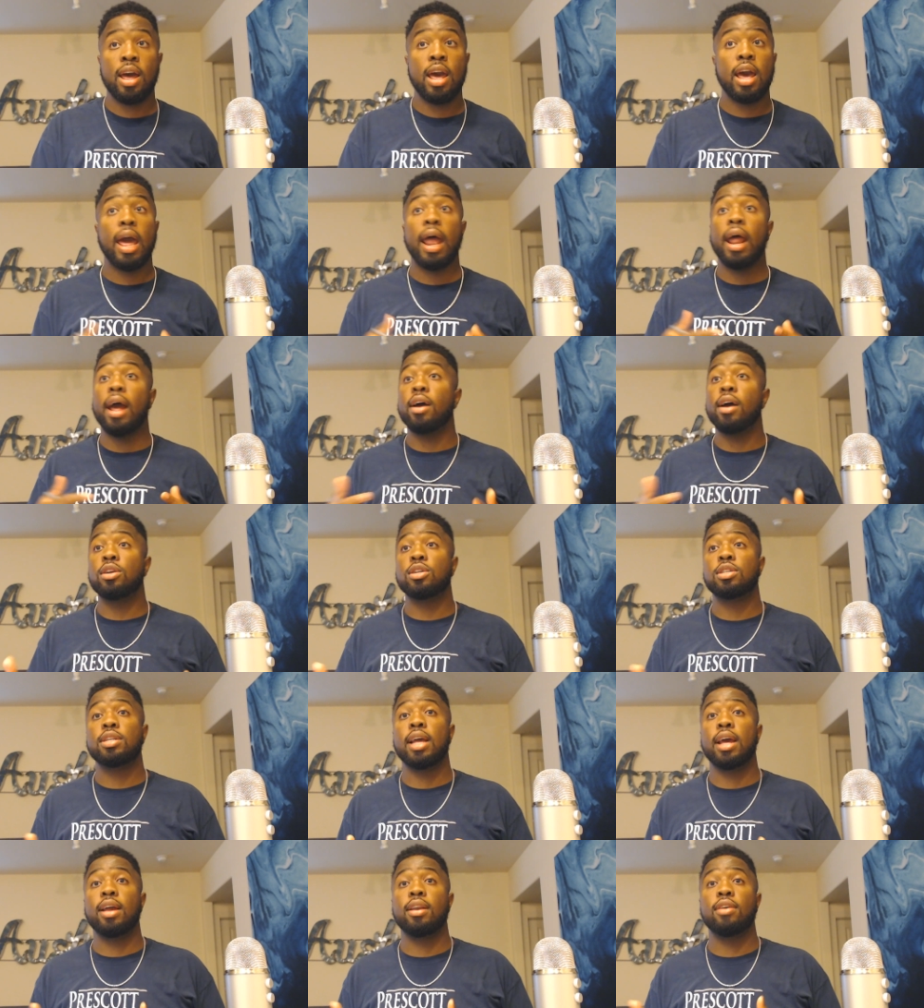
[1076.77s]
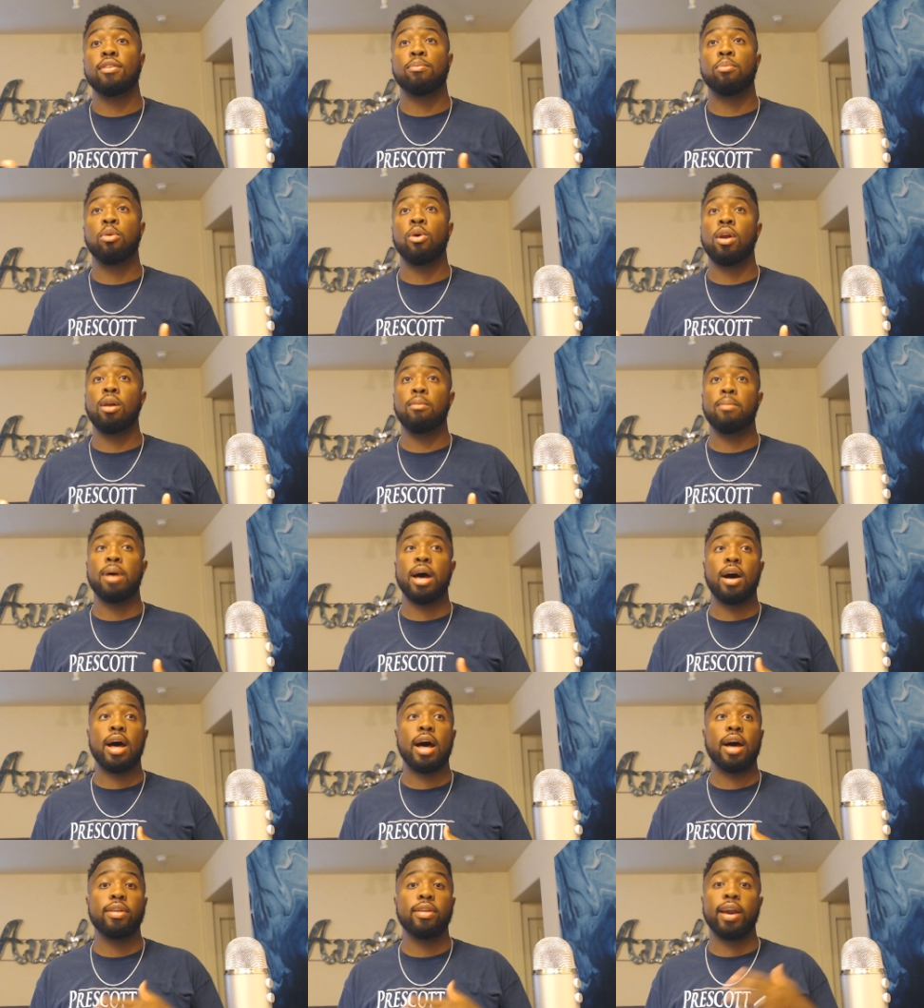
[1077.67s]
And I understand his point about
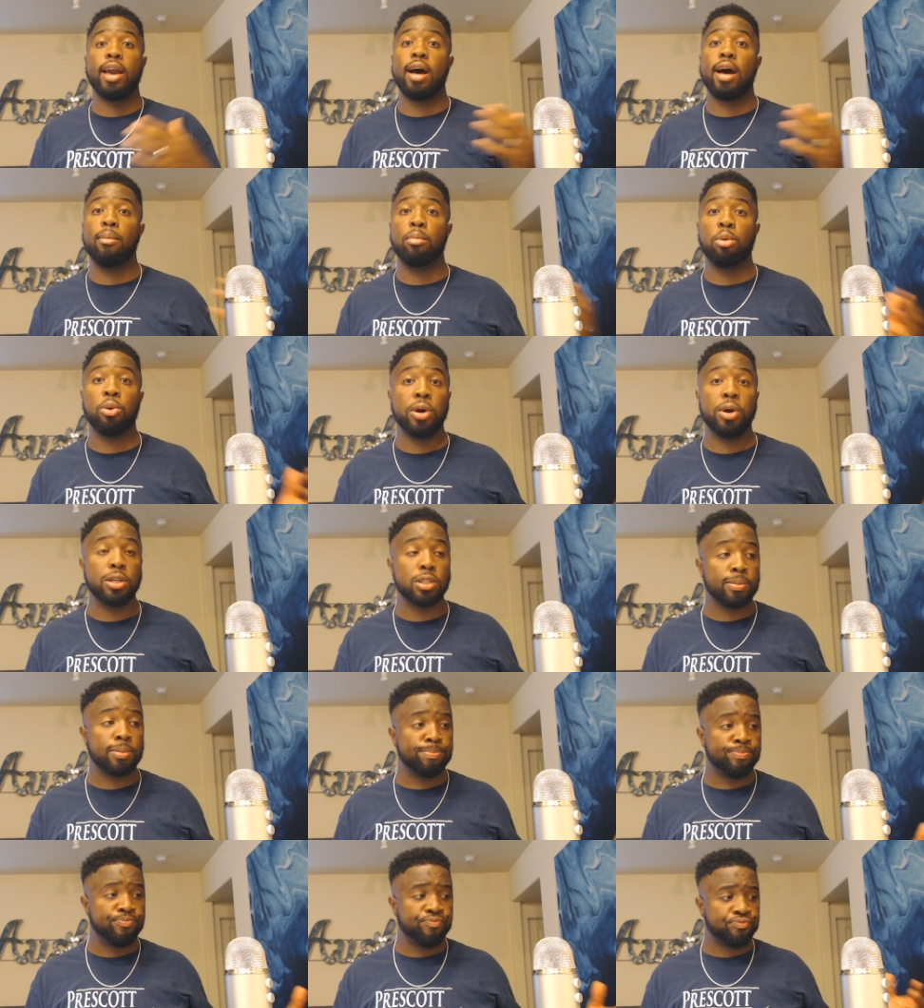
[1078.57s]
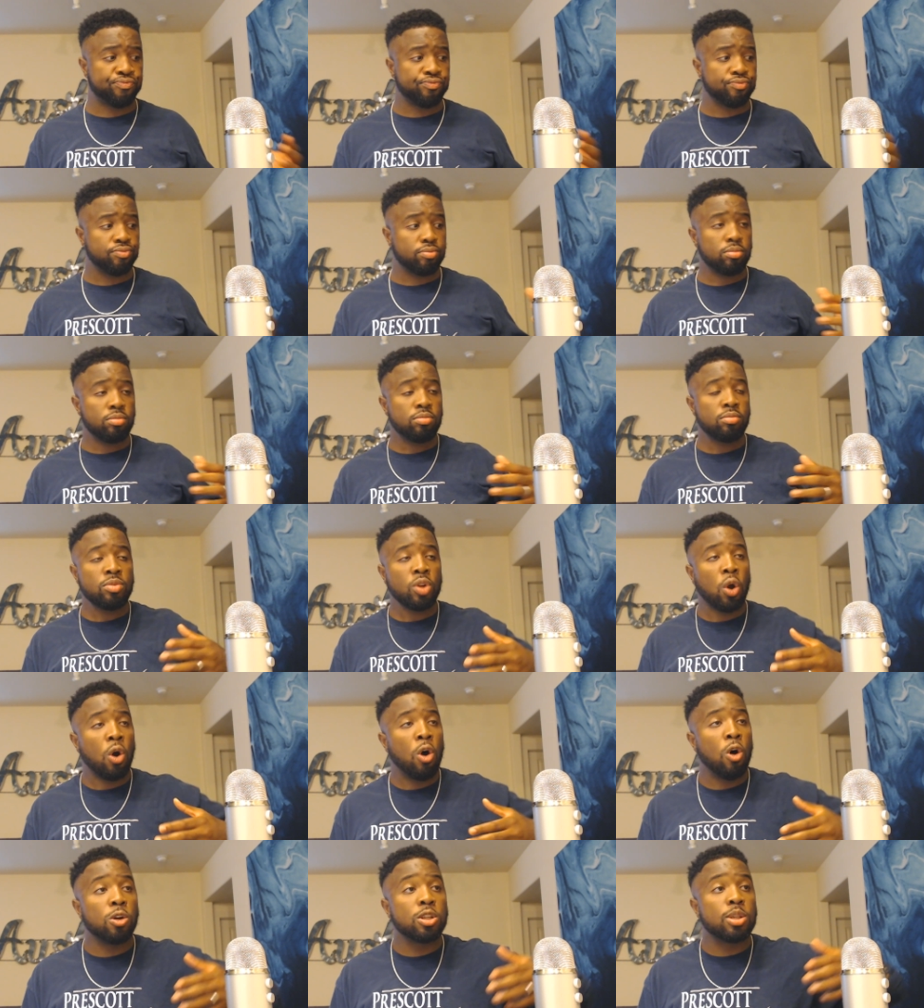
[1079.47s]
how the Cowboys
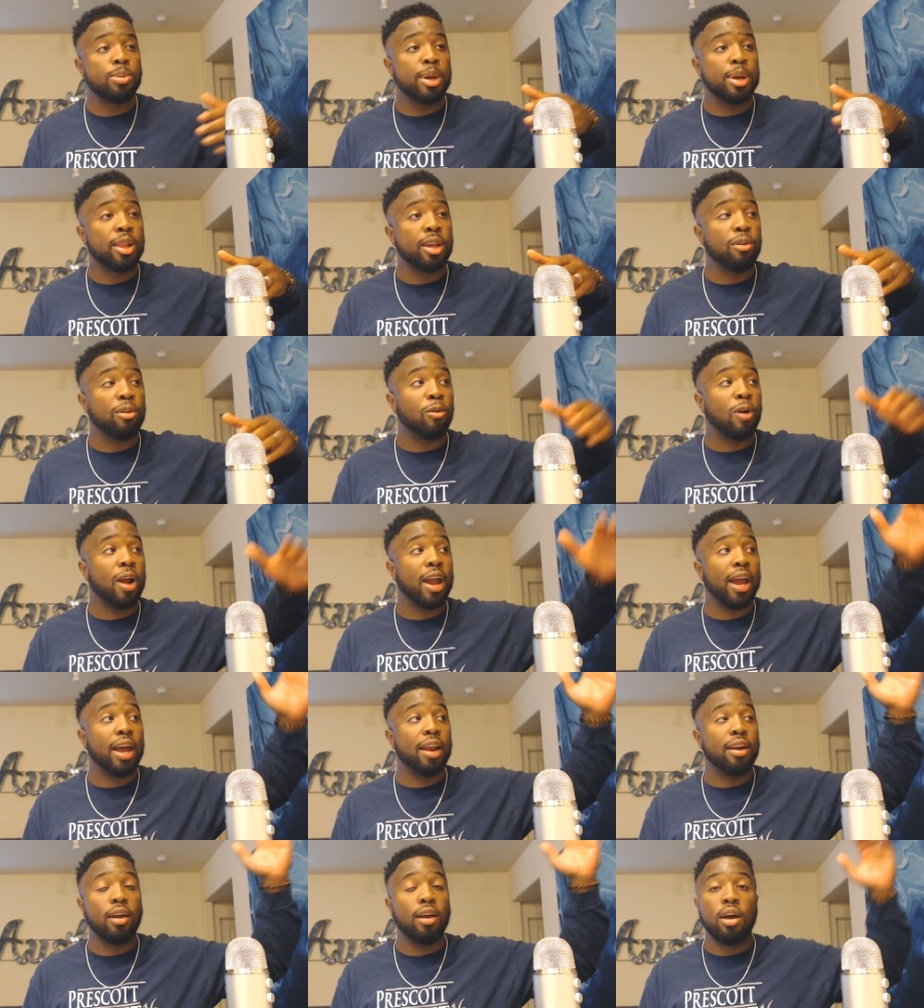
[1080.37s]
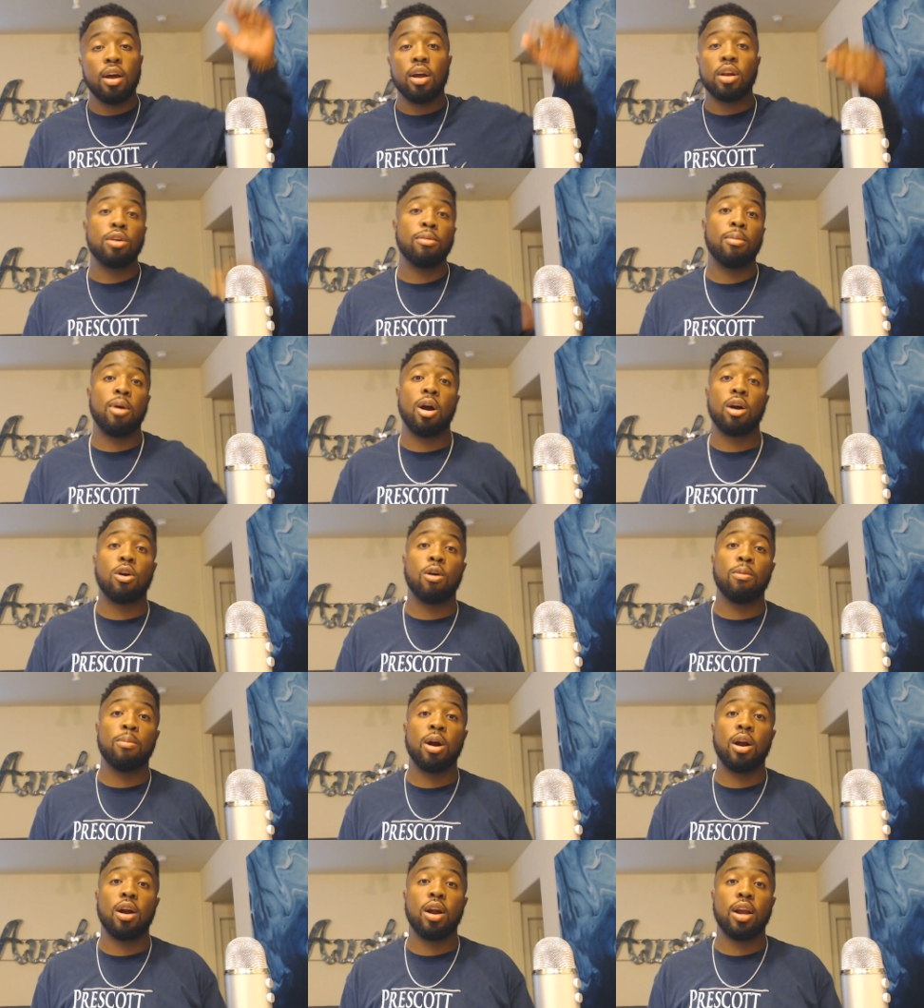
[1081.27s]
ultimately ran DeMarco
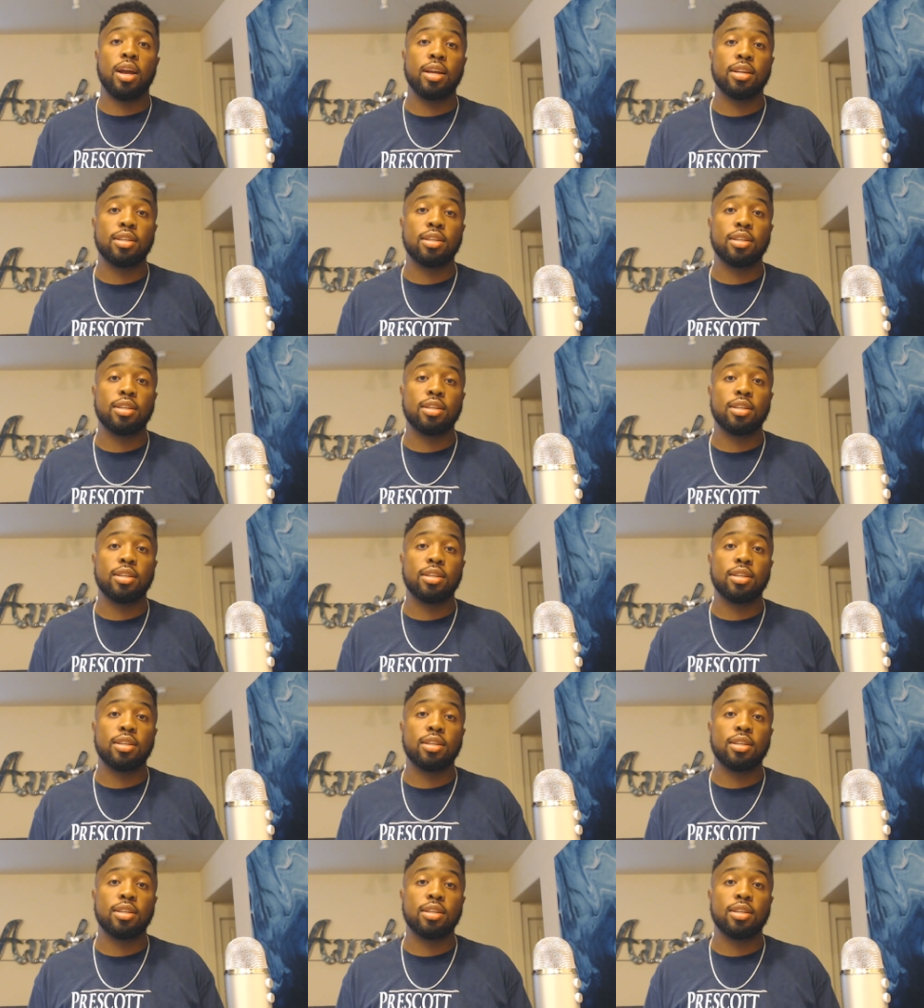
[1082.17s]
Murray into